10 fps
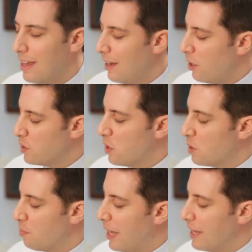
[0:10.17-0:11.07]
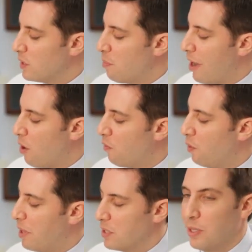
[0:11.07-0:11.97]
and also supplies the
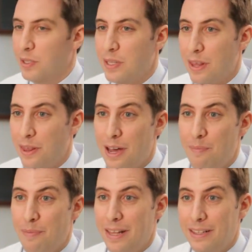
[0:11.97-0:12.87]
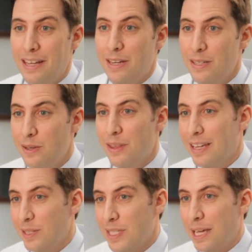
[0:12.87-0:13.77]
powerful muscles to the thumb that let you do
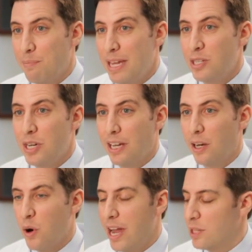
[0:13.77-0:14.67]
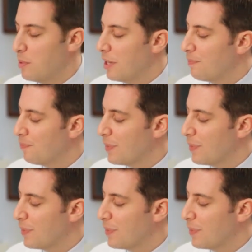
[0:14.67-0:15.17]
things like pinching and grasping.